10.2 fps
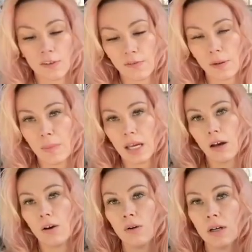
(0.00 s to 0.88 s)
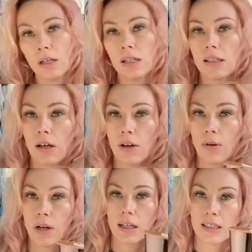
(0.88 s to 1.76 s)
Flamingo. So
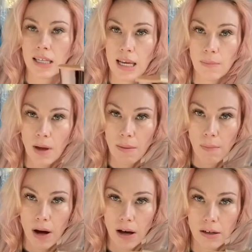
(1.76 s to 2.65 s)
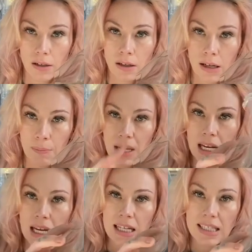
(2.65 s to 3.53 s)
same model,
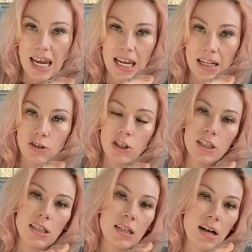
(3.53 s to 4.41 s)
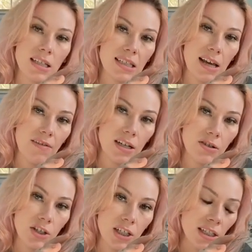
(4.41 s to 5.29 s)
meaning it's 8 inches, not 7
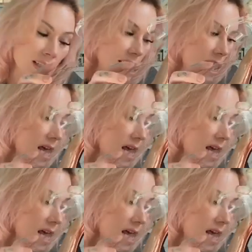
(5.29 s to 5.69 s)
inches.